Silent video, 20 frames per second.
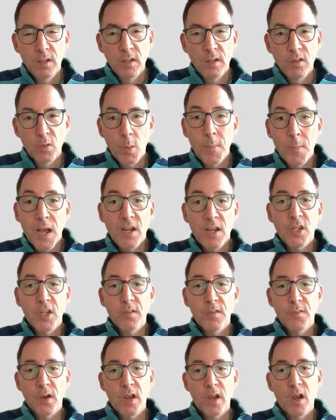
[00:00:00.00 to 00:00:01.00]
So, imagine
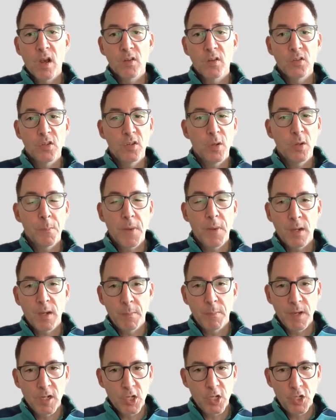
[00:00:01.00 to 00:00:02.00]
if I asked you to make
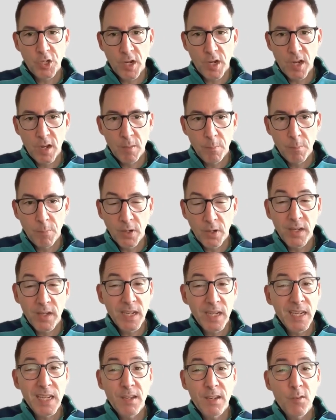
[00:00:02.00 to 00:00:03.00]
me a chair, but I
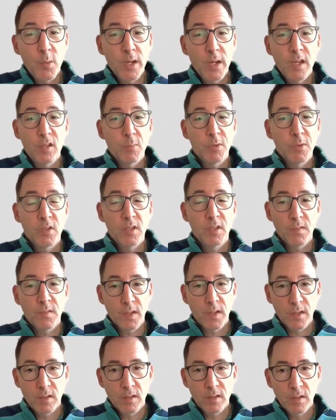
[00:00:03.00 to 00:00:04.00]
didn't give you any
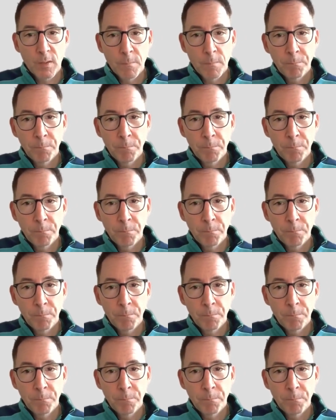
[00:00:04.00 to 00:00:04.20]
specifics.